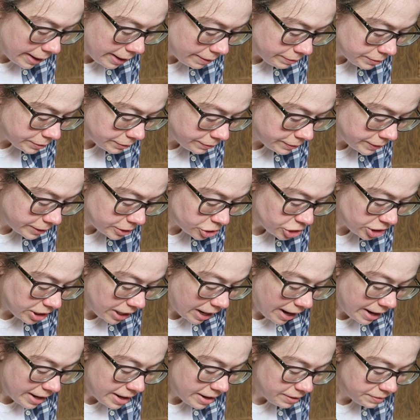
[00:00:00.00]
I have to finish
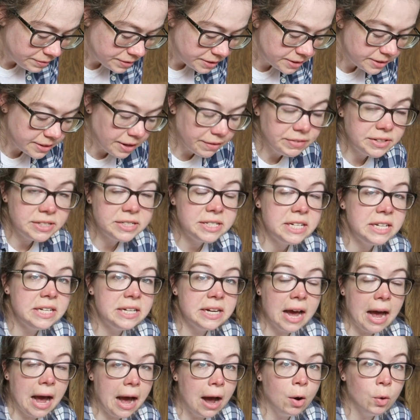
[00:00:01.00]
it. I have
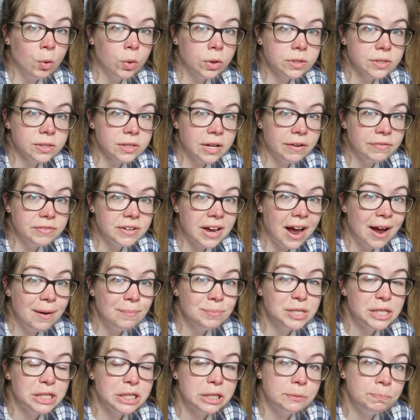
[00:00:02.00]
17 hours left.
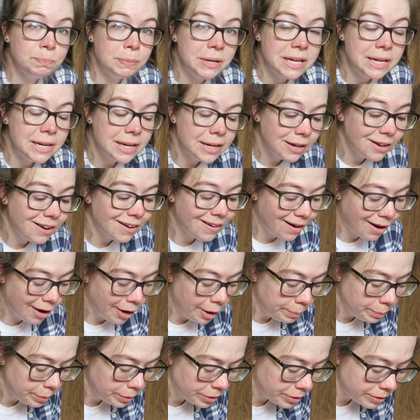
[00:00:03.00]
I'm speeding
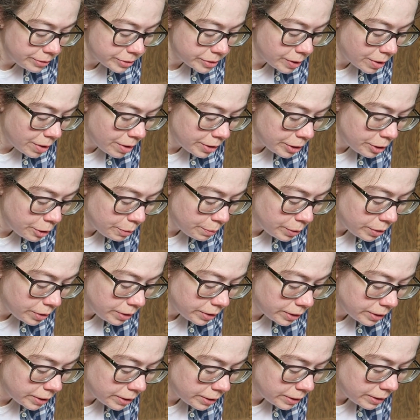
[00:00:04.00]
up this
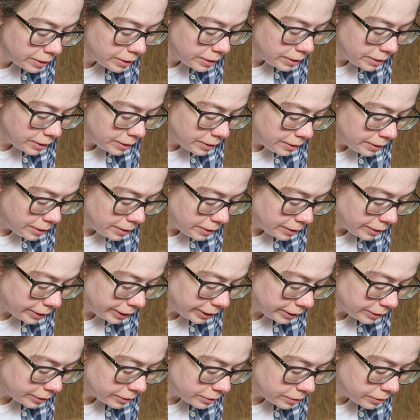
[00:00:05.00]
audiobook.
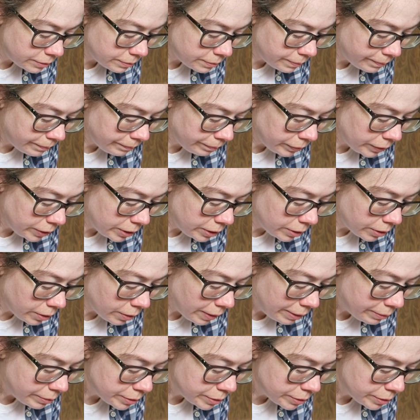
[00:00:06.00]
Like, you know,